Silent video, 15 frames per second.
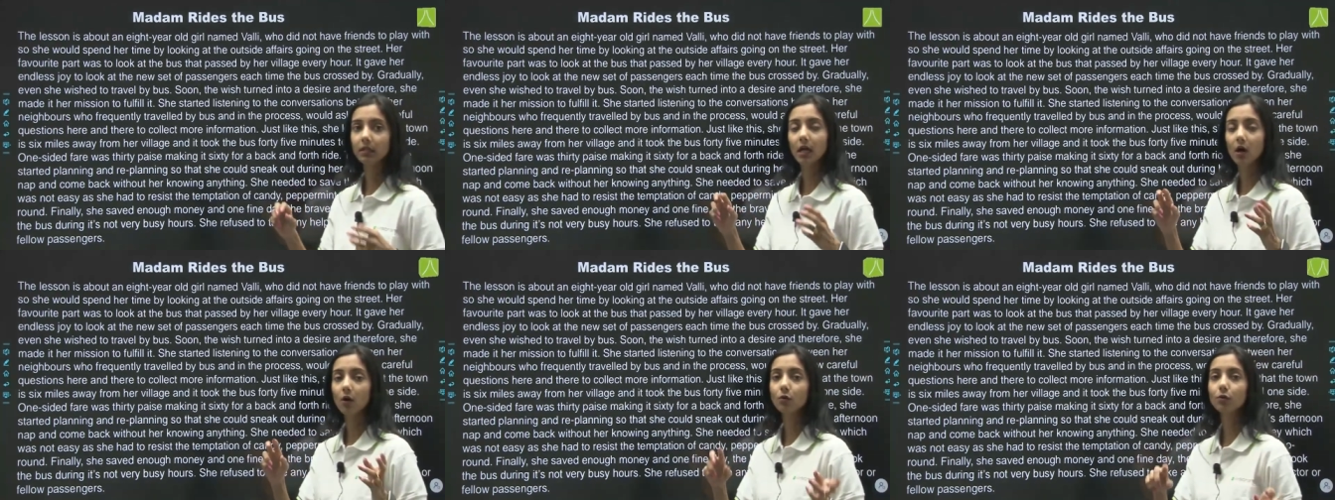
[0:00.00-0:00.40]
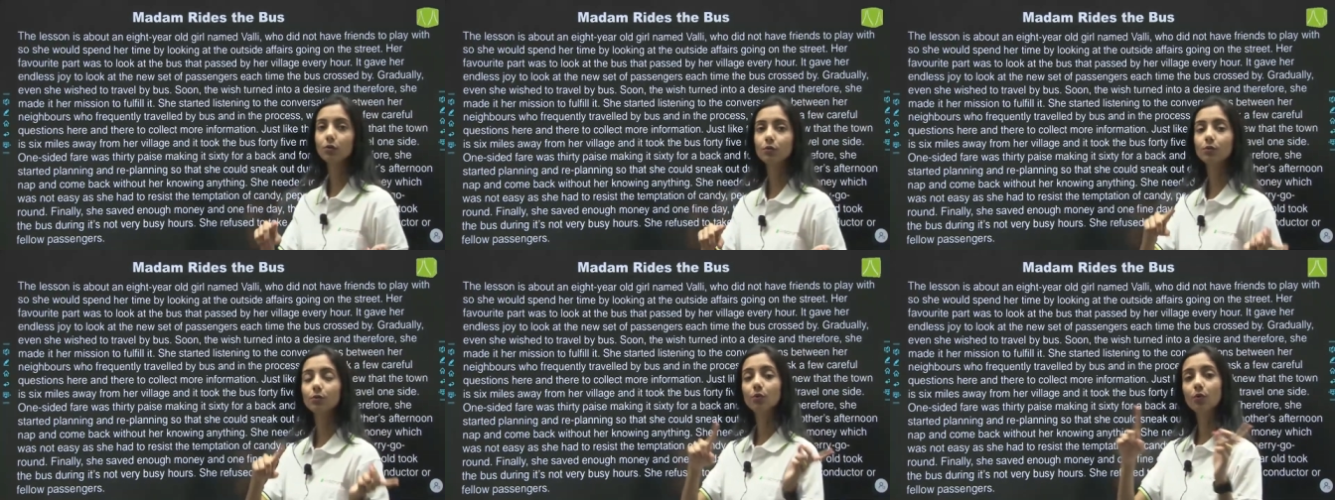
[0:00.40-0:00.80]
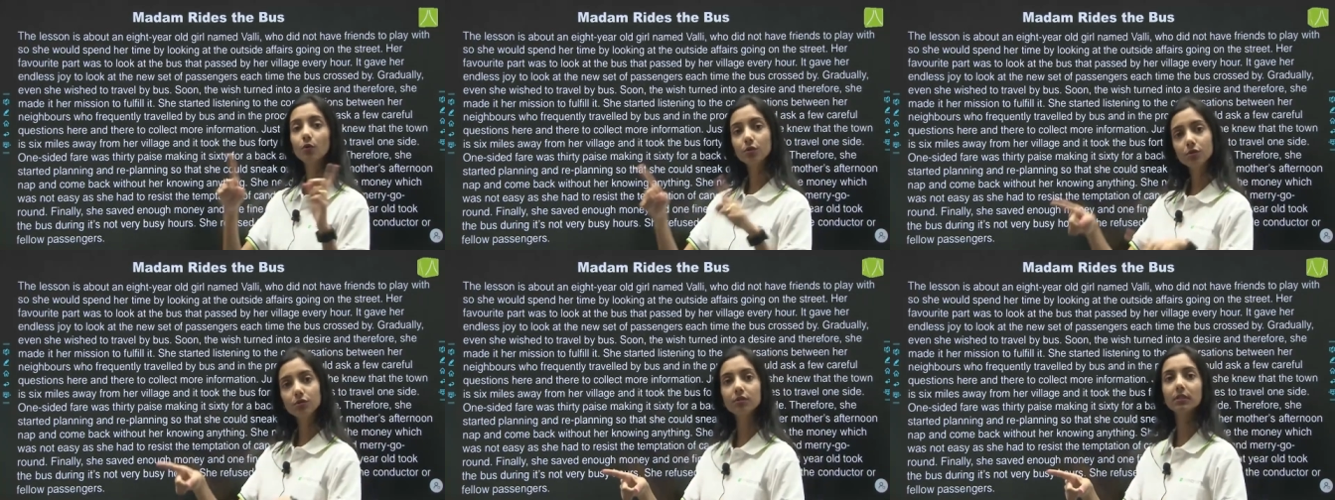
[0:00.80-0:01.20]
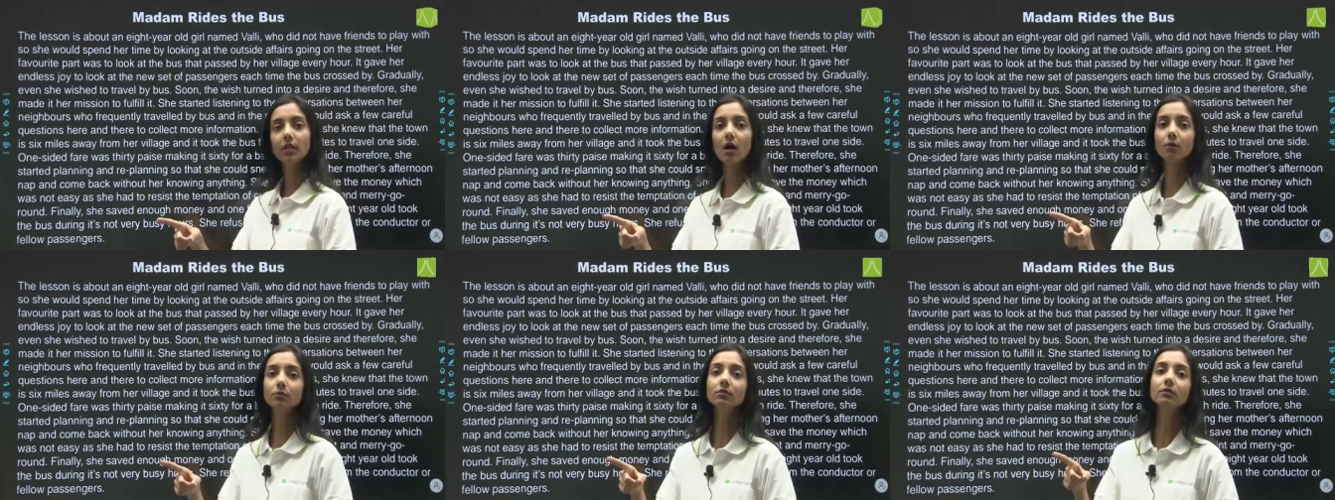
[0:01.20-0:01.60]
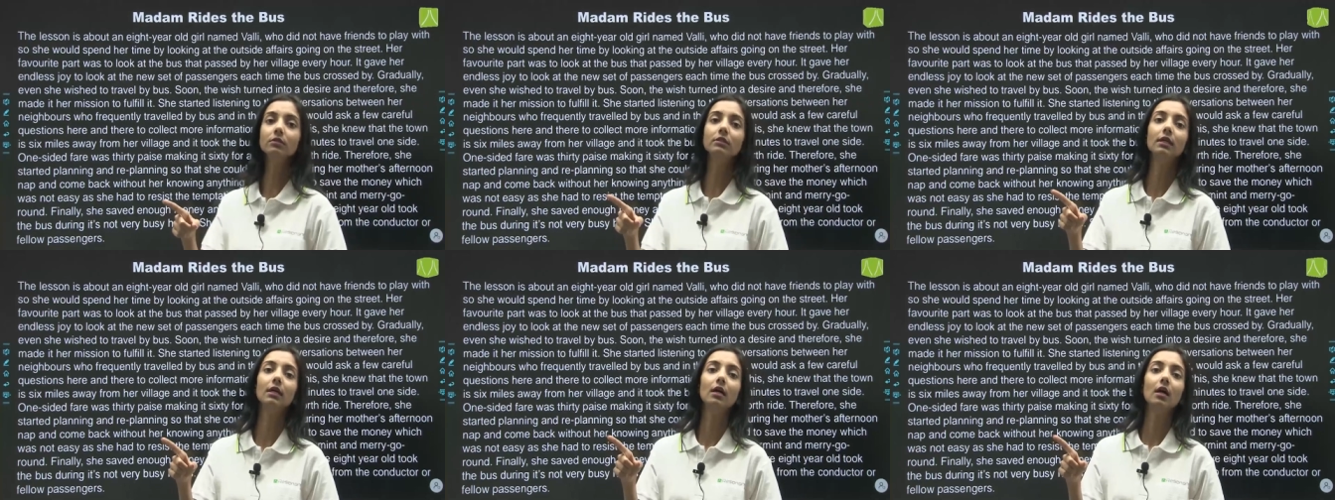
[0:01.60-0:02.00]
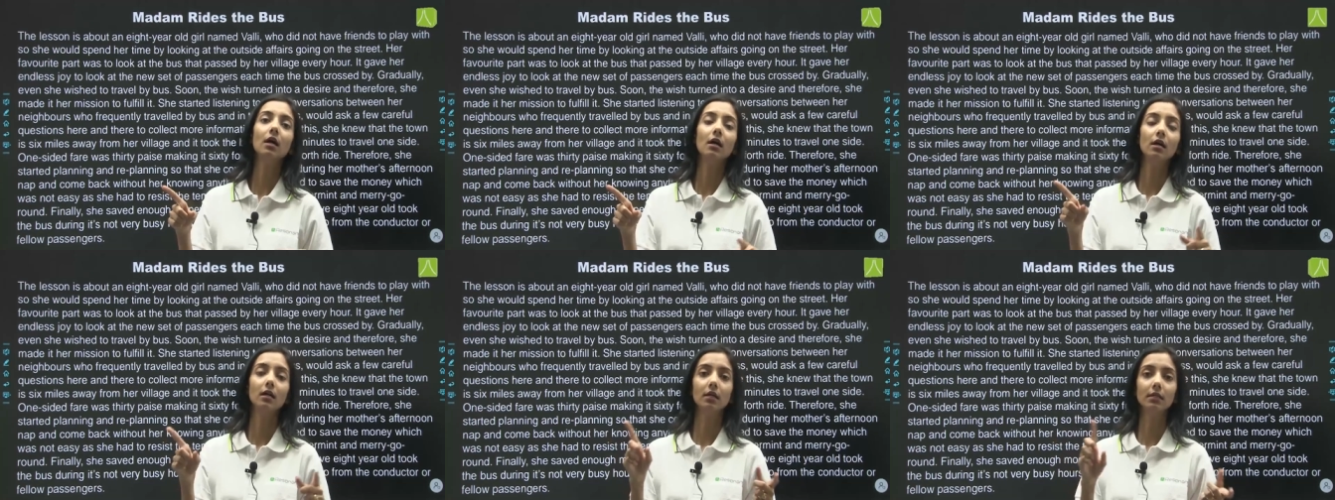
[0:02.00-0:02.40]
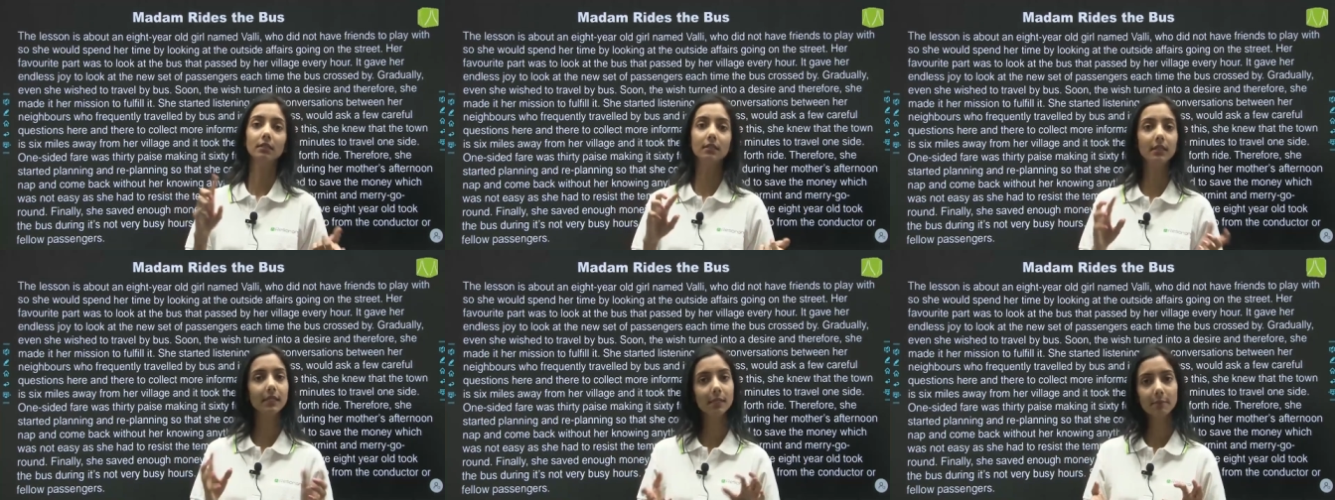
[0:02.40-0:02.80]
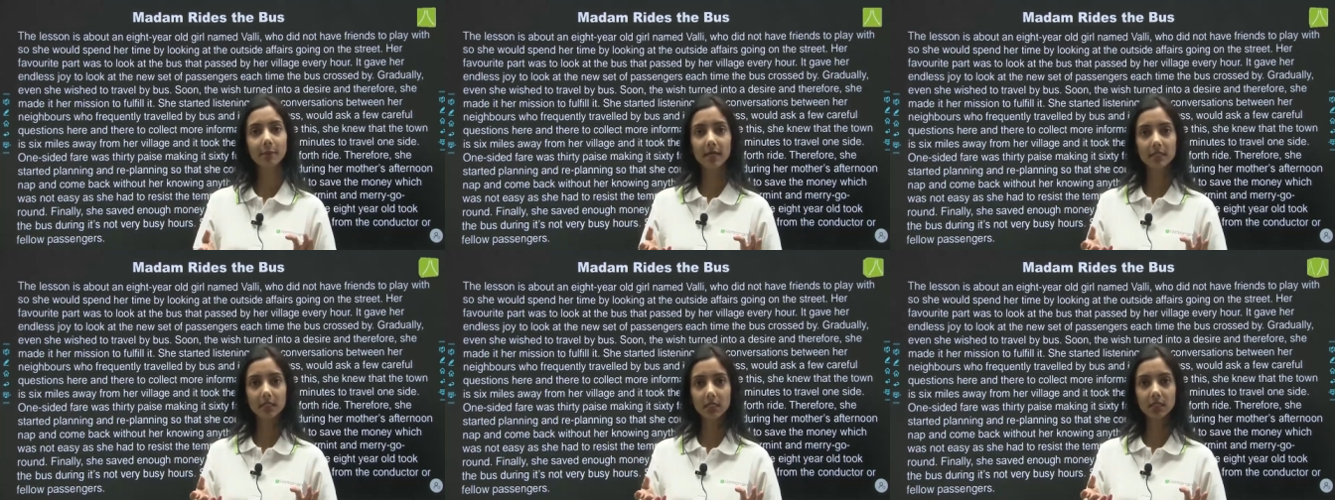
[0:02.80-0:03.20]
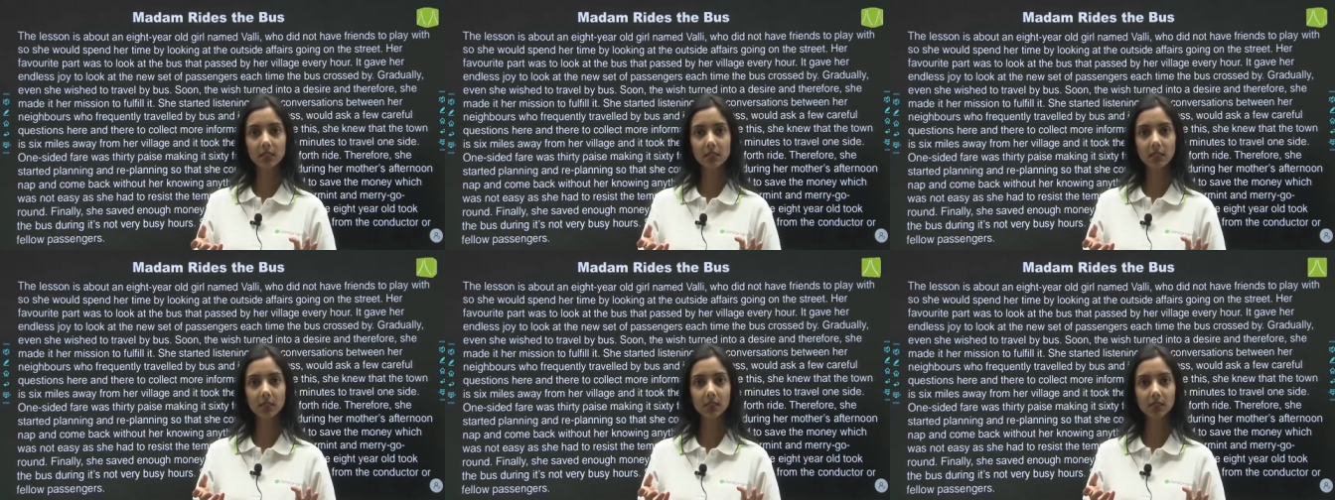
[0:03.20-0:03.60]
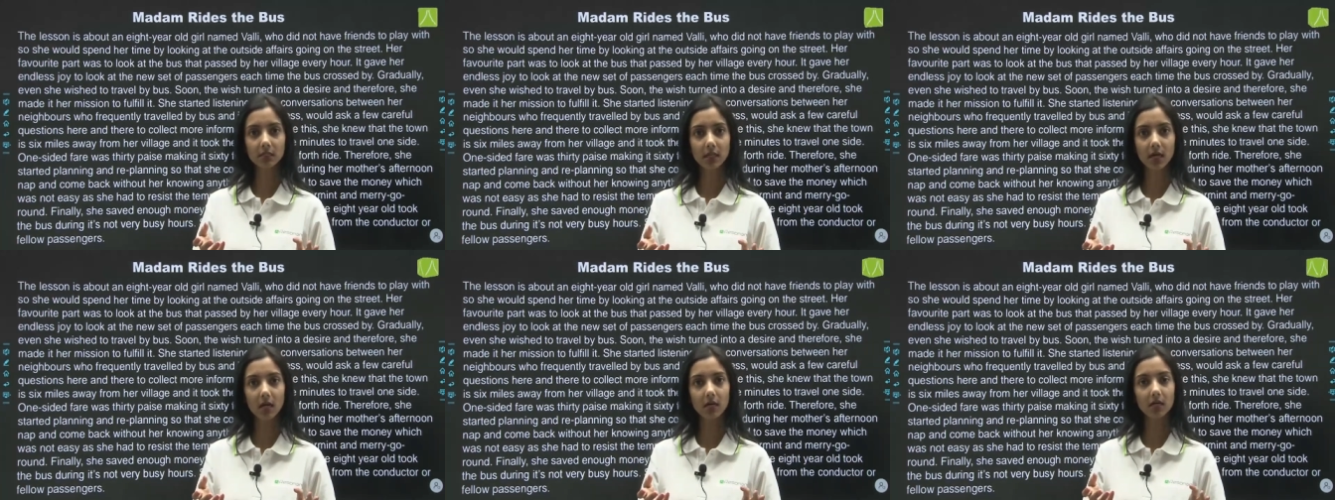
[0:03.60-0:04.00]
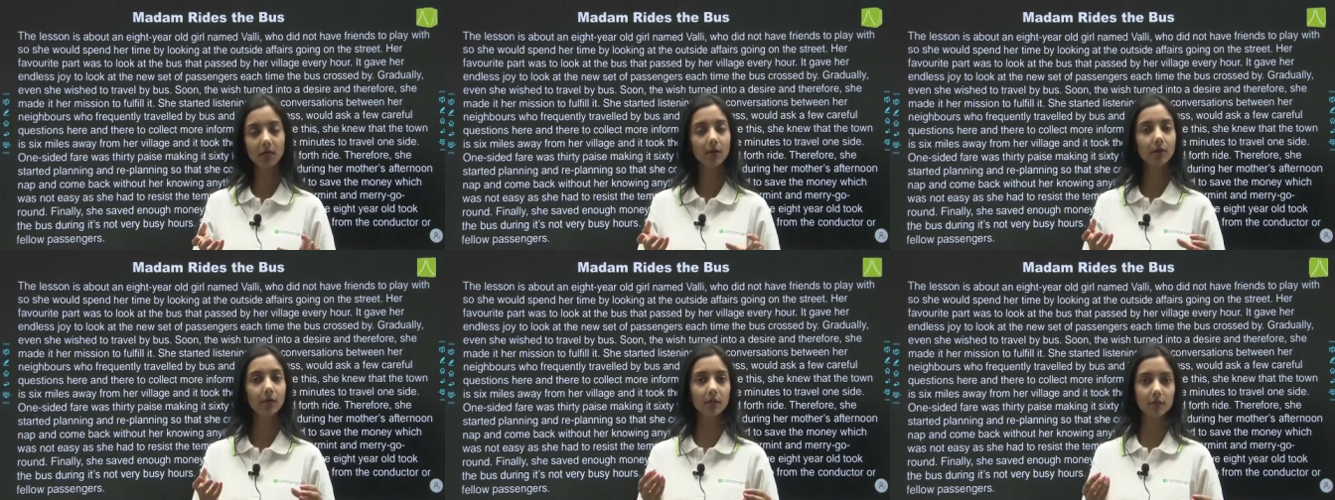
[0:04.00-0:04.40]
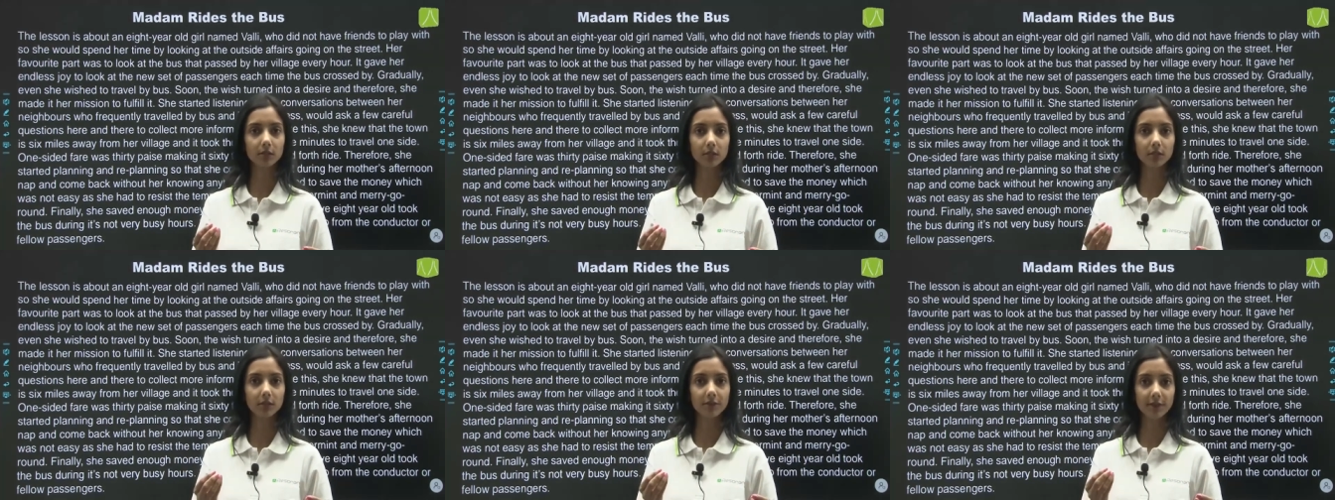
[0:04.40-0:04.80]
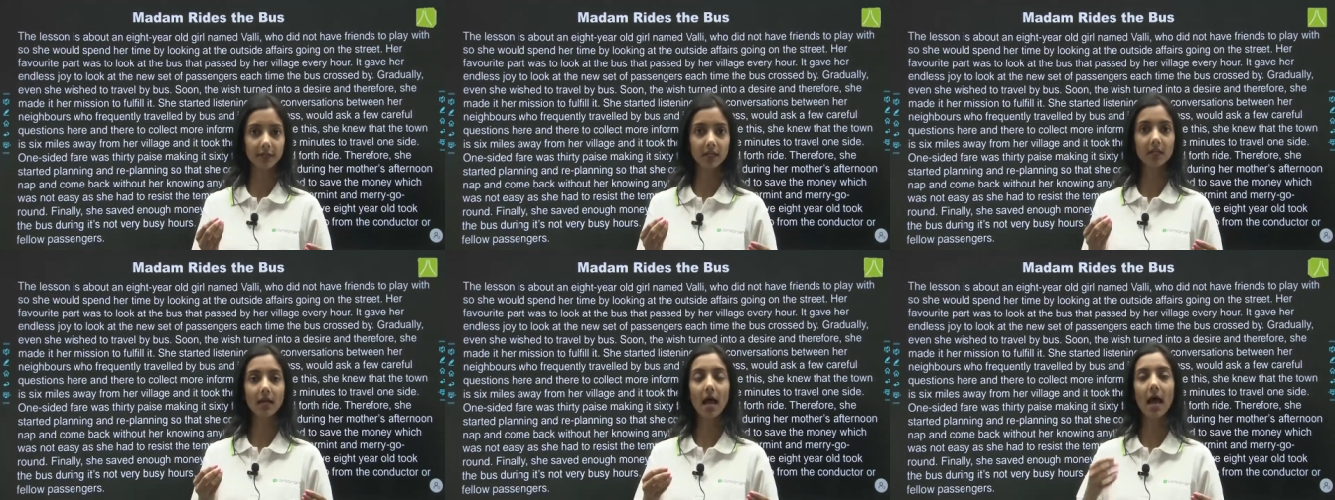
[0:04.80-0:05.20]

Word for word: Now to go to the town, uh, thirty paises tha the fare,